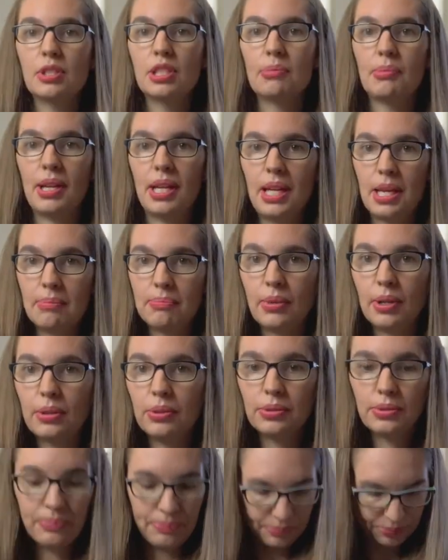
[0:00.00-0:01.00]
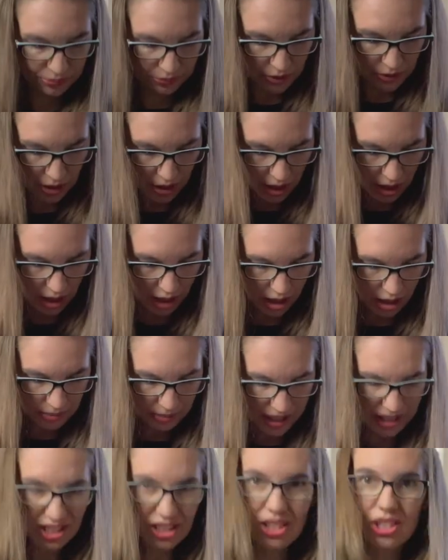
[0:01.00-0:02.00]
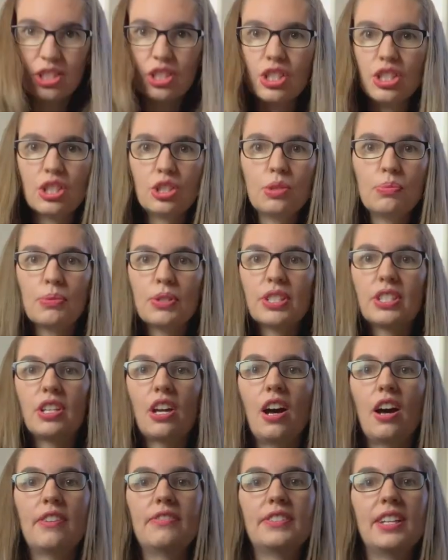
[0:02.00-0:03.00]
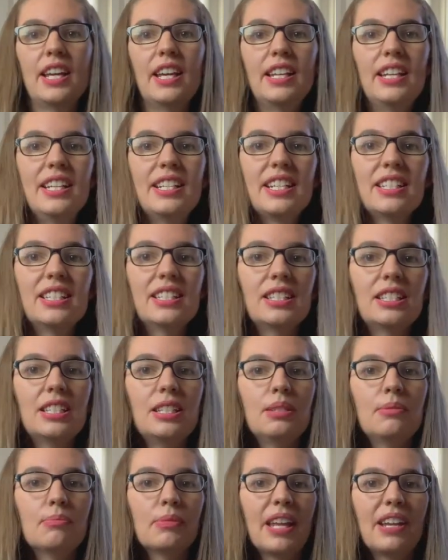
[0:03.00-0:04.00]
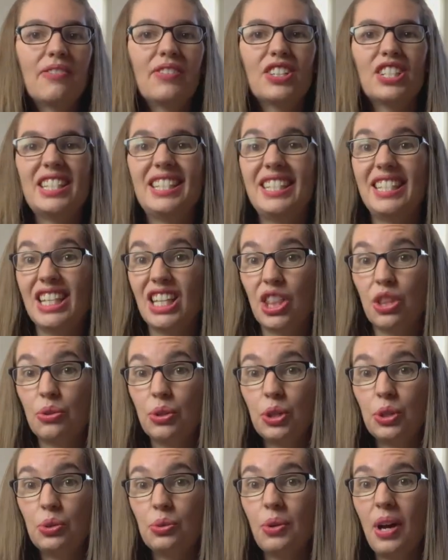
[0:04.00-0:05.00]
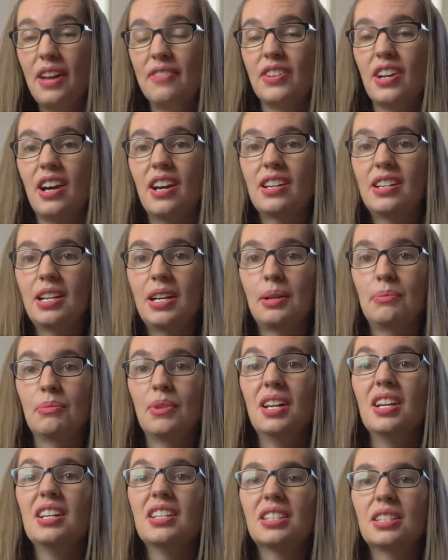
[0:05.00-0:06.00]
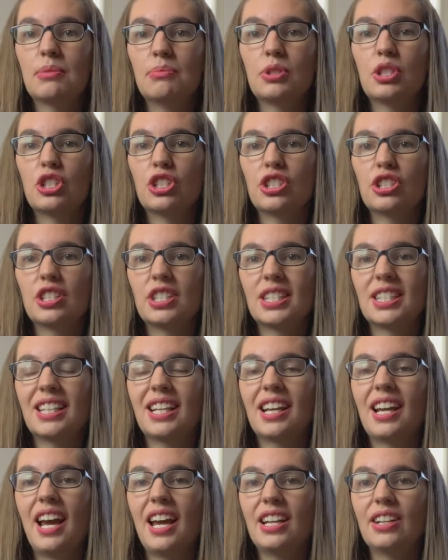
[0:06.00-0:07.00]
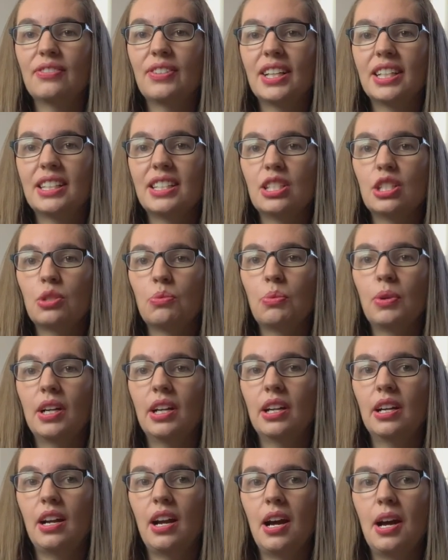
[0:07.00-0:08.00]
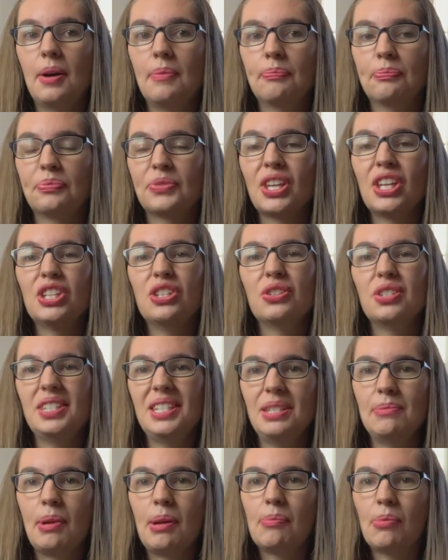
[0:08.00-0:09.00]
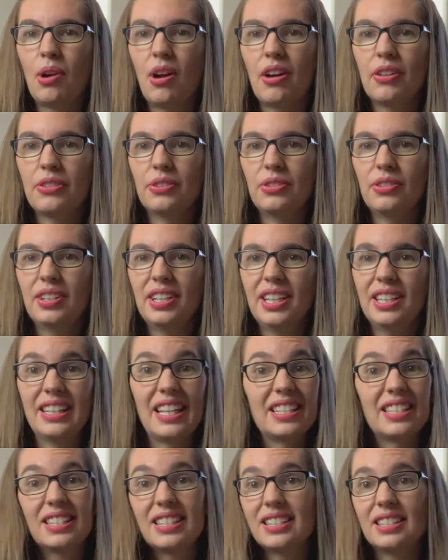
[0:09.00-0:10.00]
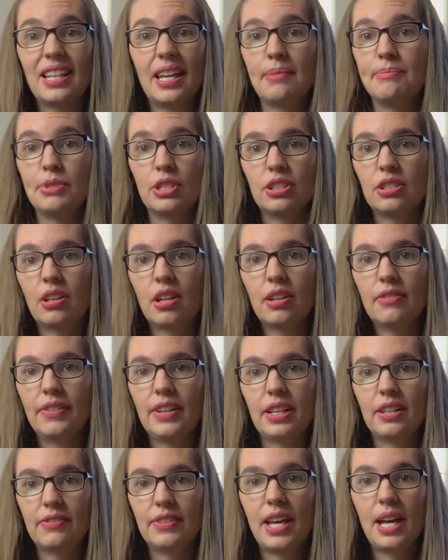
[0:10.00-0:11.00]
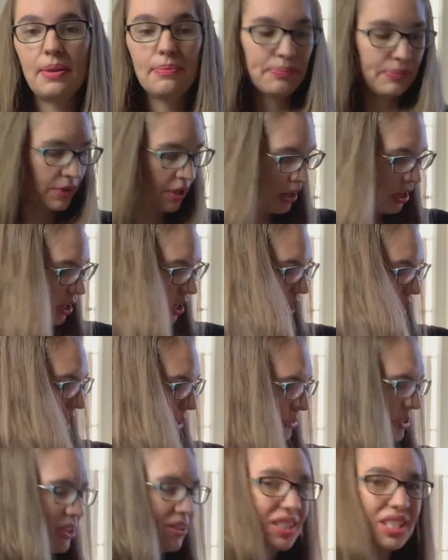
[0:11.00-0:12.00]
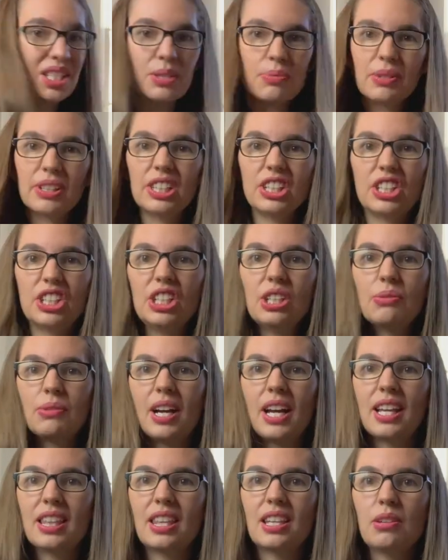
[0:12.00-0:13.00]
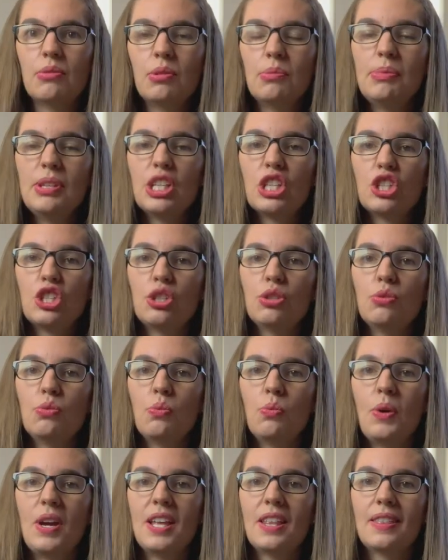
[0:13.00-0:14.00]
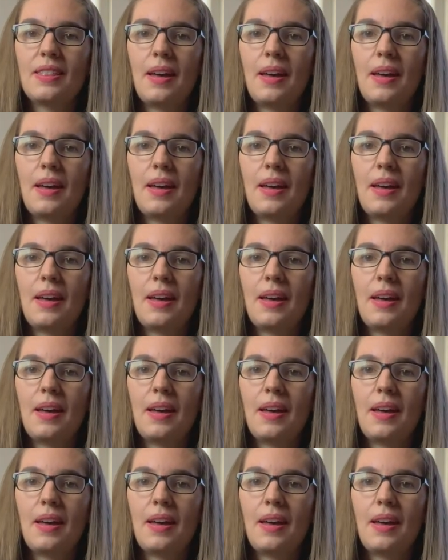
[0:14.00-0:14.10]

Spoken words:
to my hip bone. And it's just super soft, and it doesn't seem like very see-through. I've got some shirts kind of like this where you can see my bra through it, and I'm just not a fan of that. So this is really cute. I think it would be cute with